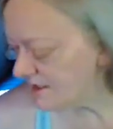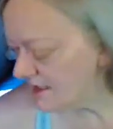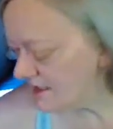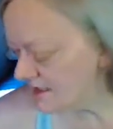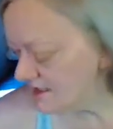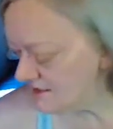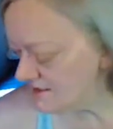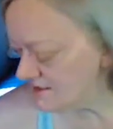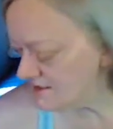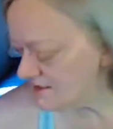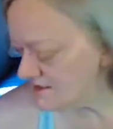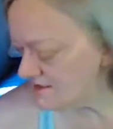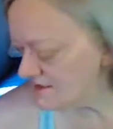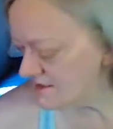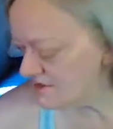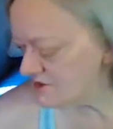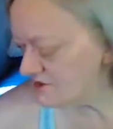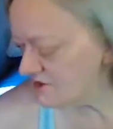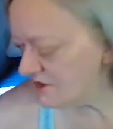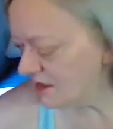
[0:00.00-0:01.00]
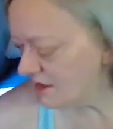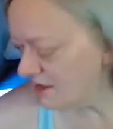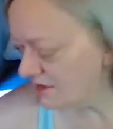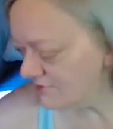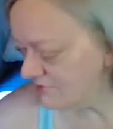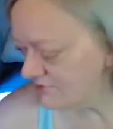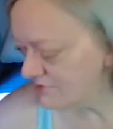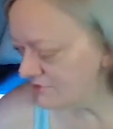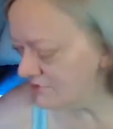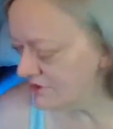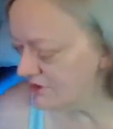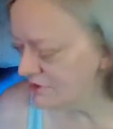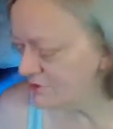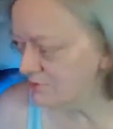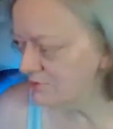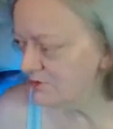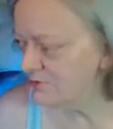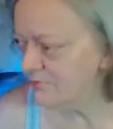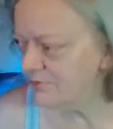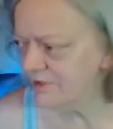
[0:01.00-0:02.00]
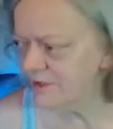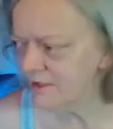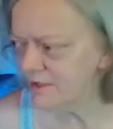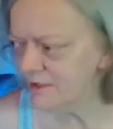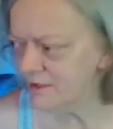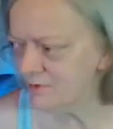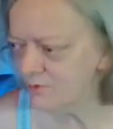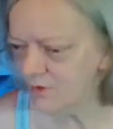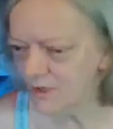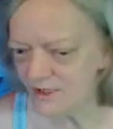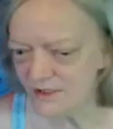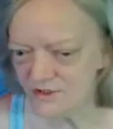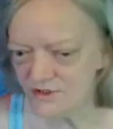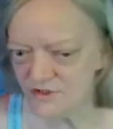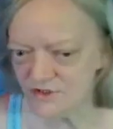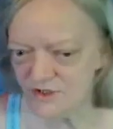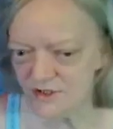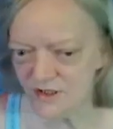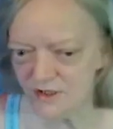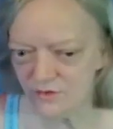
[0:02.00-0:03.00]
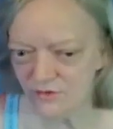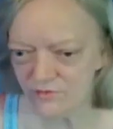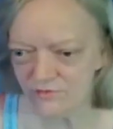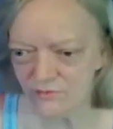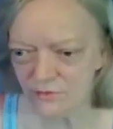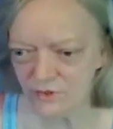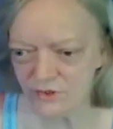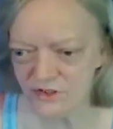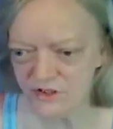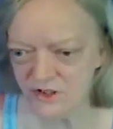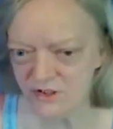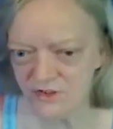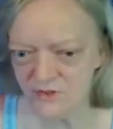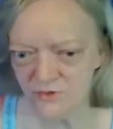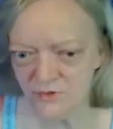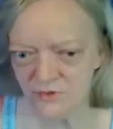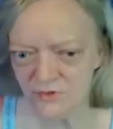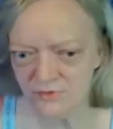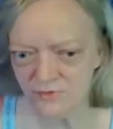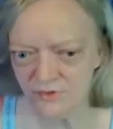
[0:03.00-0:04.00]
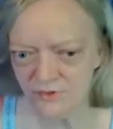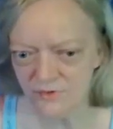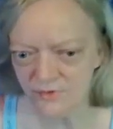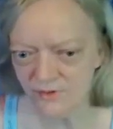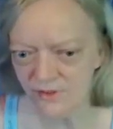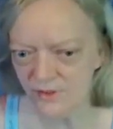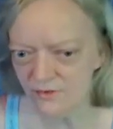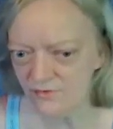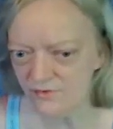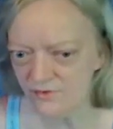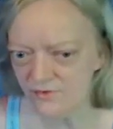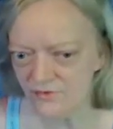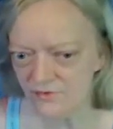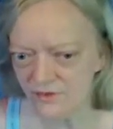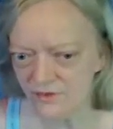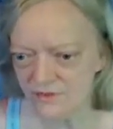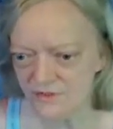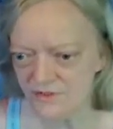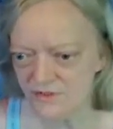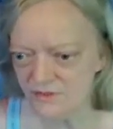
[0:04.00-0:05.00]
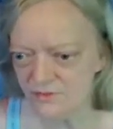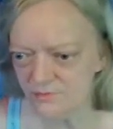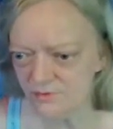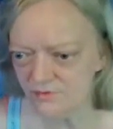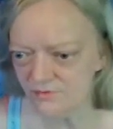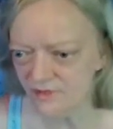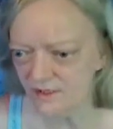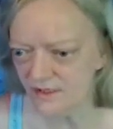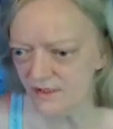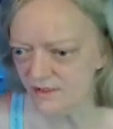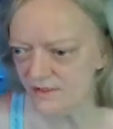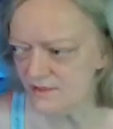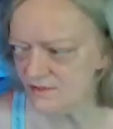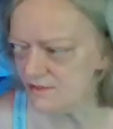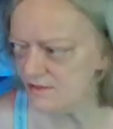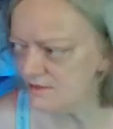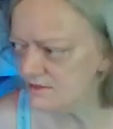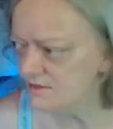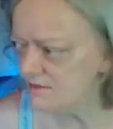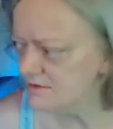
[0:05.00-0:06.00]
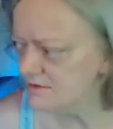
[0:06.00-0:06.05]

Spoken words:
Candace is such an awful human being, why does she let her 14-year-old run around with her unsupervised?